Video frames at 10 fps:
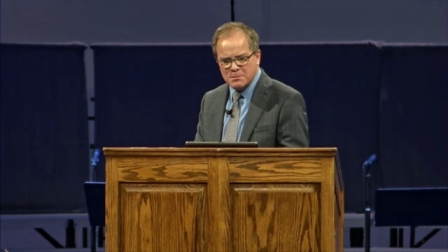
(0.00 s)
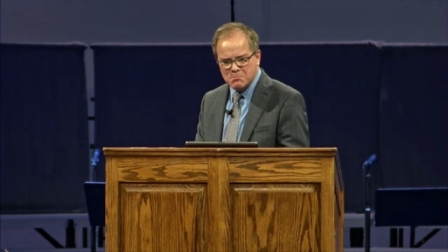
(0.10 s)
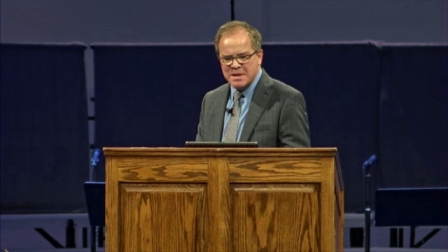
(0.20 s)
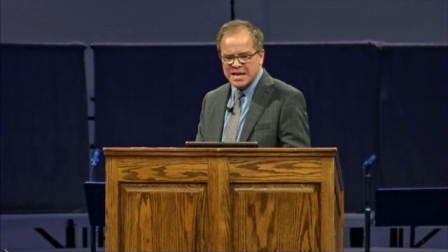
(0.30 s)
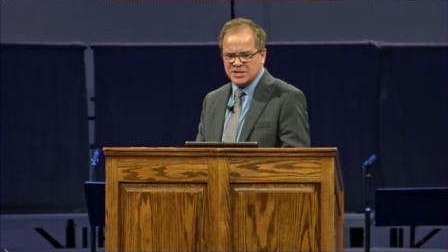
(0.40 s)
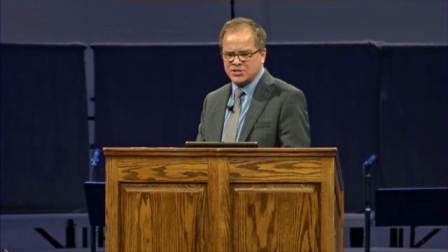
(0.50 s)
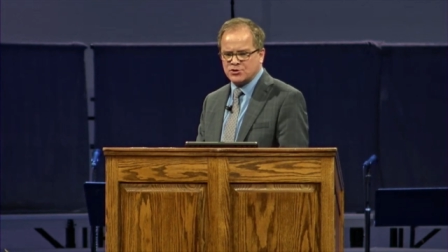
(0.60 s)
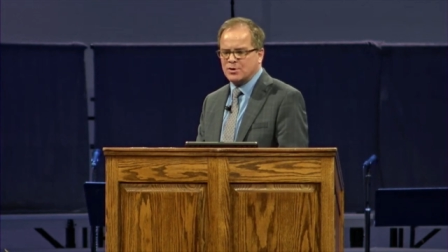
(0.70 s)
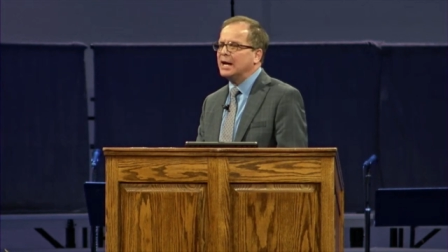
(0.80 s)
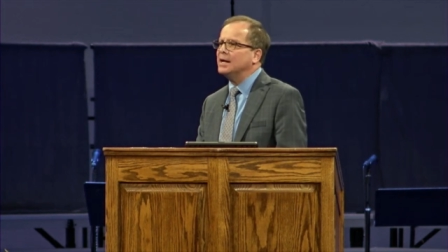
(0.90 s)

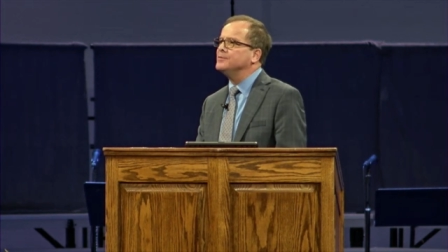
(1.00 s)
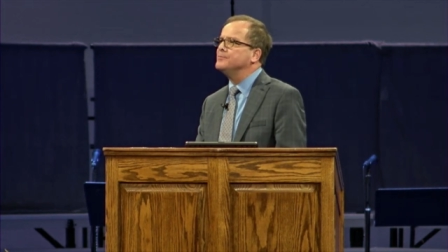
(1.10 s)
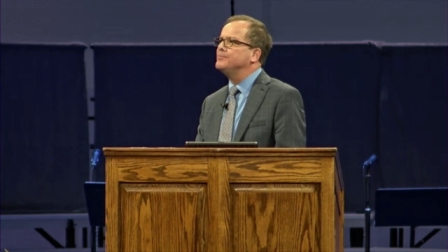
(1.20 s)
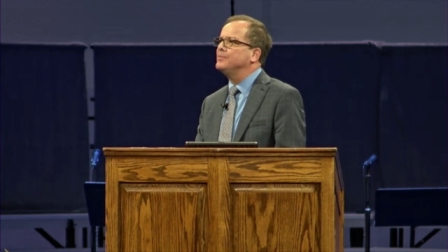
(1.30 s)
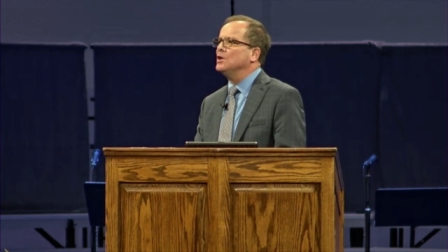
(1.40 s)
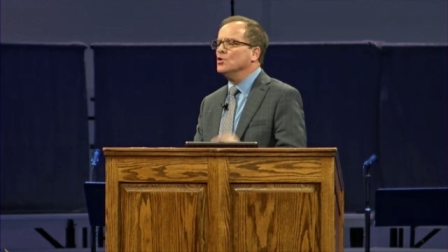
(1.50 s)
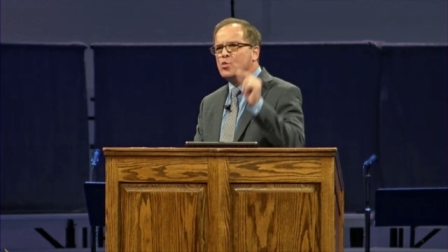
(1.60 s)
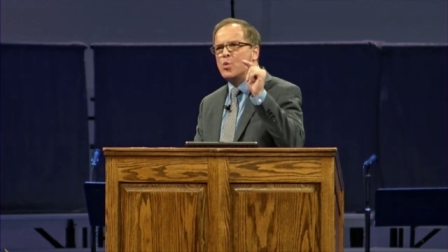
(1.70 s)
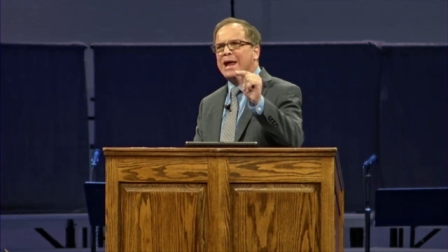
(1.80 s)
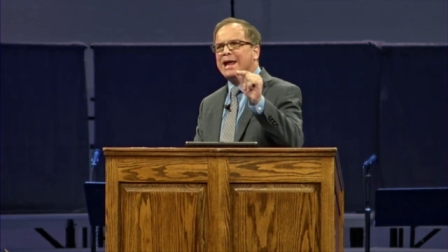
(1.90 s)
ministry.
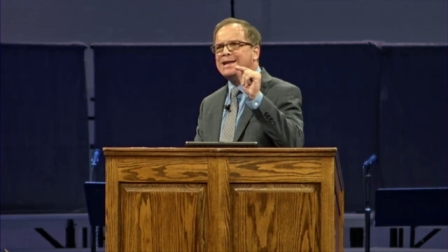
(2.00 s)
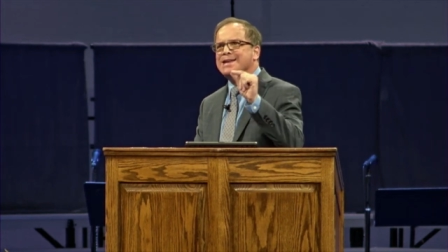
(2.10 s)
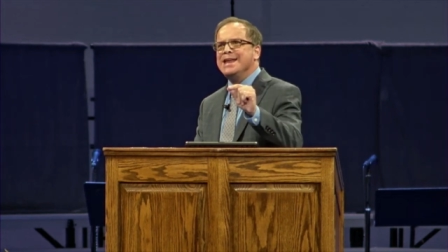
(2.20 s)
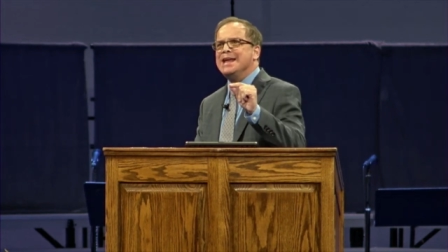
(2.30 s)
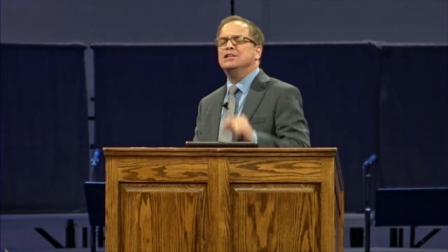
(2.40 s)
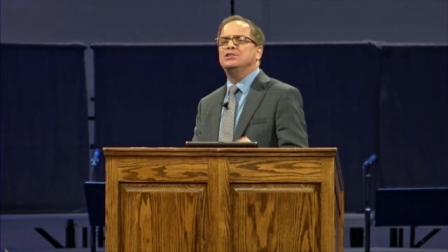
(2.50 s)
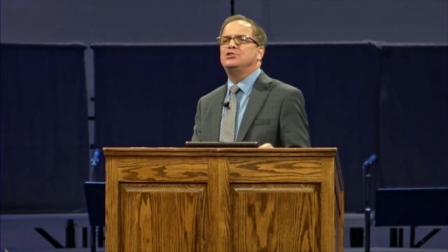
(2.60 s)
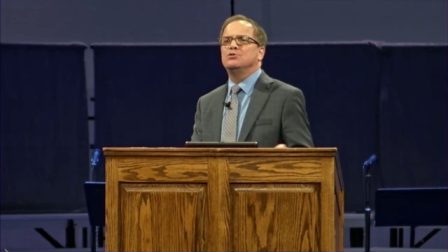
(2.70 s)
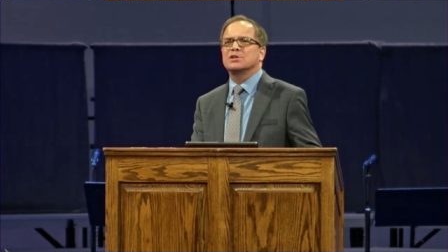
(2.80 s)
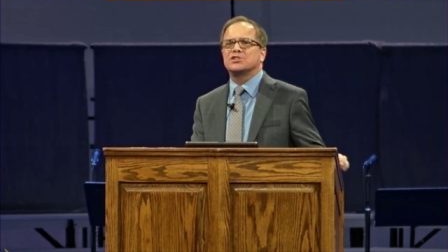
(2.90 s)
We need
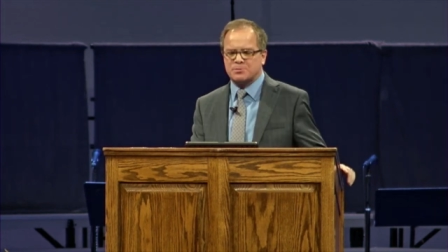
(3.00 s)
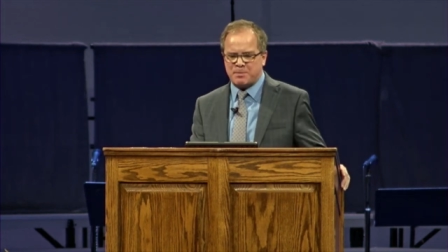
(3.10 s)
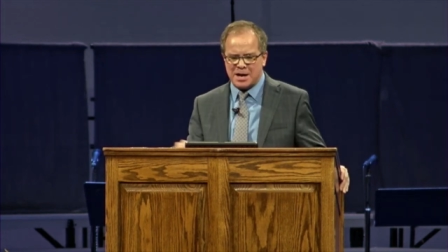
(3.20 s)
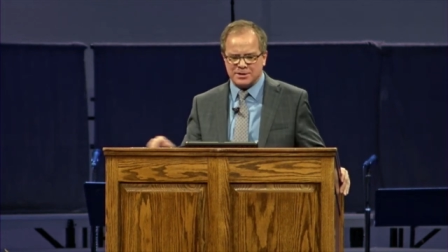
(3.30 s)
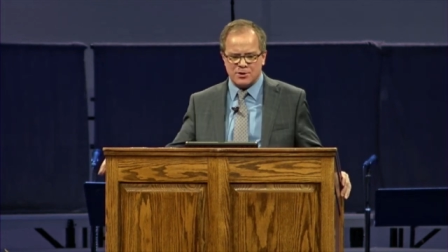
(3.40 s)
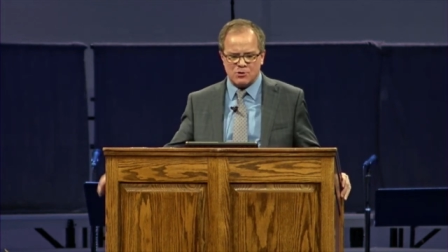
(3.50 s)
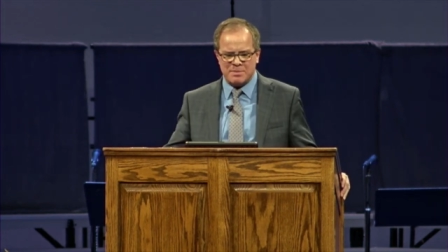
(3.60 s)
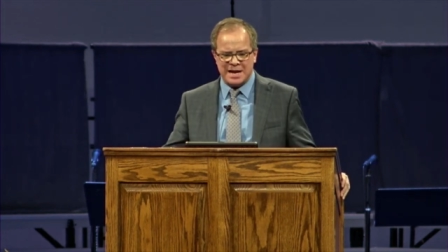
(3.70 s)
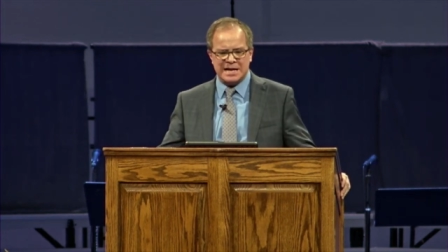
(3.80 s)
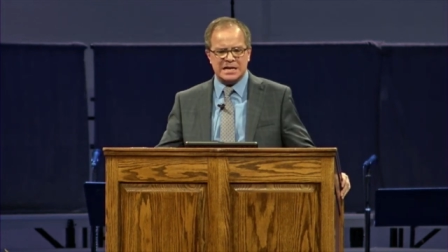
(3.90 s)
to respond in
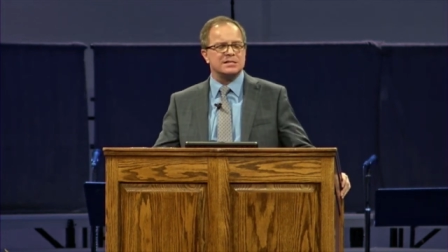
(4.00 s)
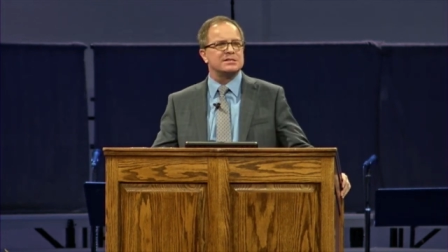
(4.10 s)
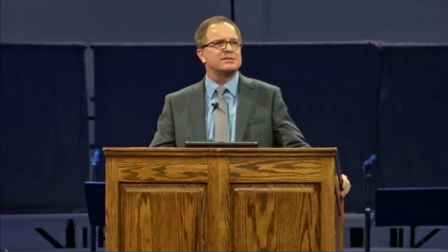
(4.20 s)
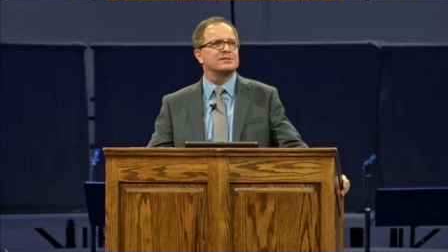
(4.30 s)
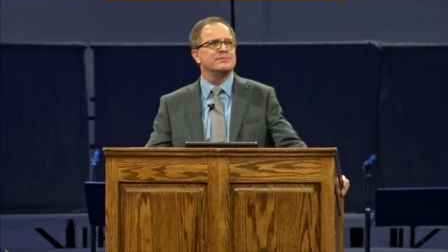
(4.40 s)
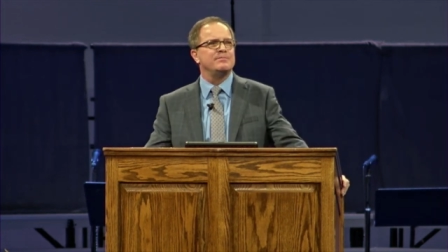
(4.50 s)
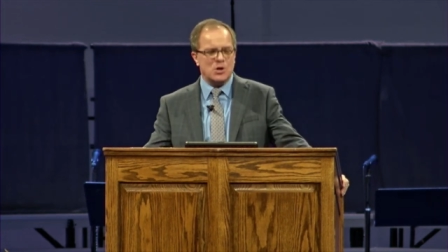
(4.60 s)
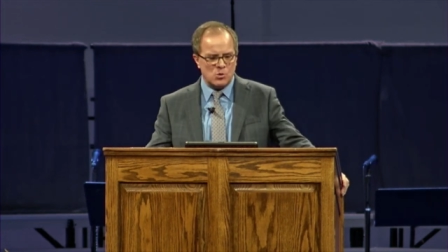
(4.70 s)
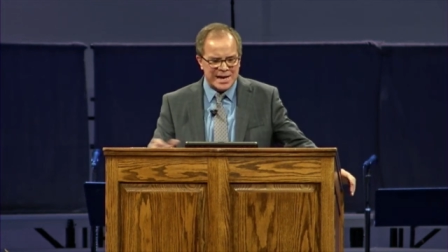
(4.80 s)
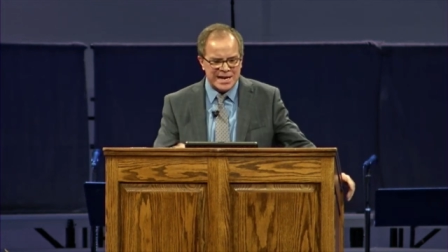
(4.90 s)
obedience,
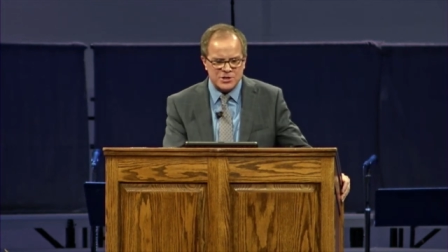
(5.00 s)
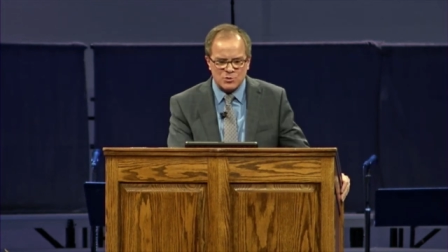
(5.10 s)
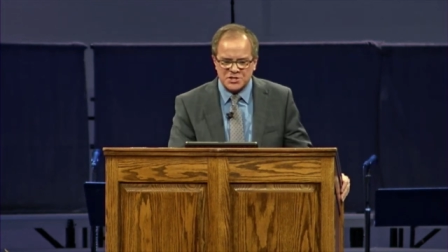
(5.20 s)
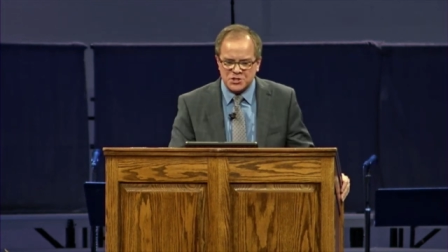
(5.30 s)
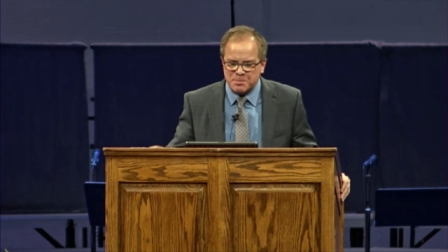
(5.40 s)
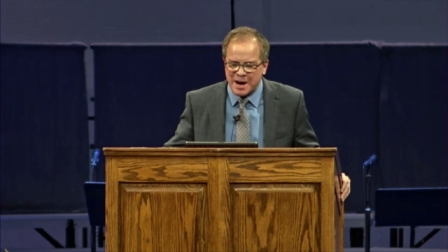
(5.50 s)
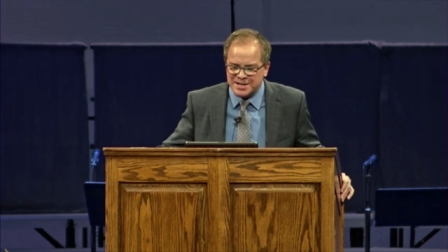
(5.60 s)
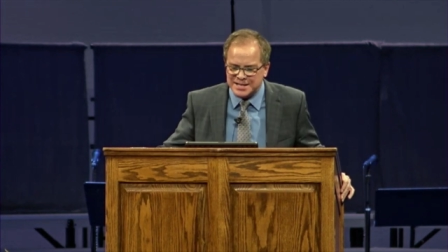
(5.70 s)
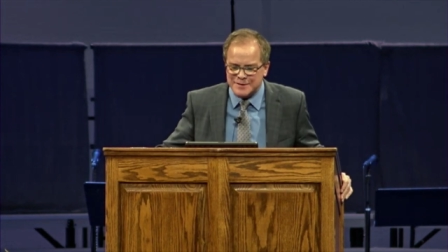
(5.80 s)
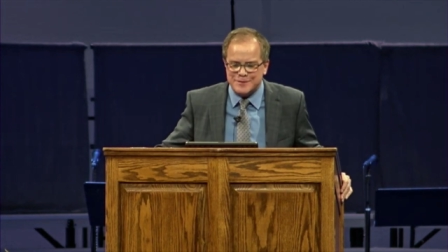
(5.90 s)
we need to
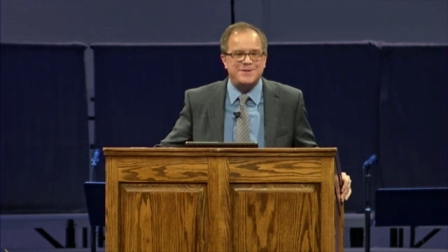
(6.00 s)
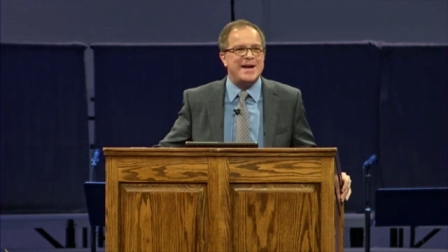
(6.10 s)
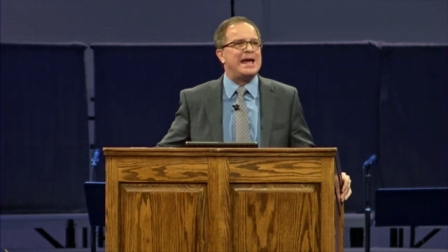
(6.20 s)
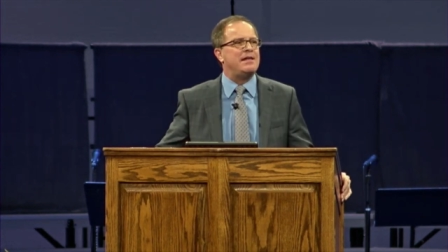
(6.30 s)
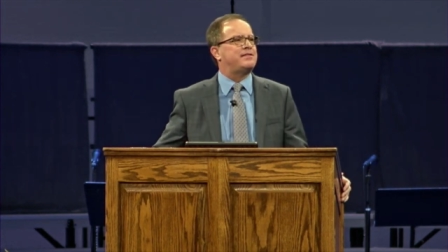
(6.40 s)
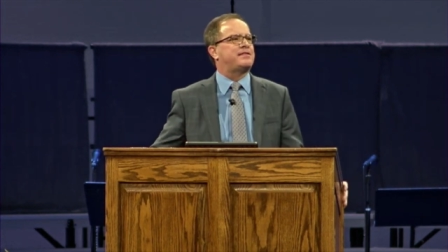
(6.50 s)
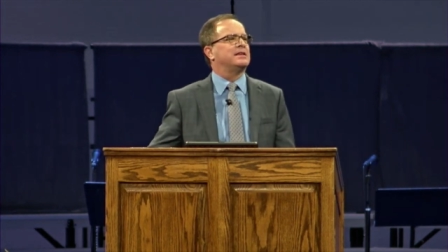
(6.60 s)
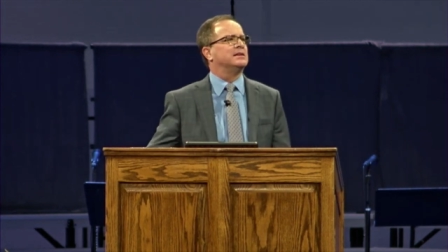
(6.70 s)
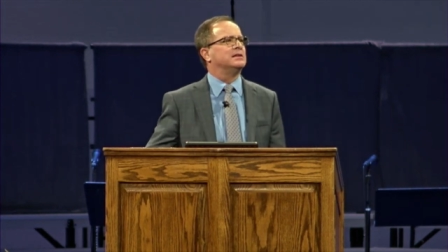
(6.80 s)
respond in faith.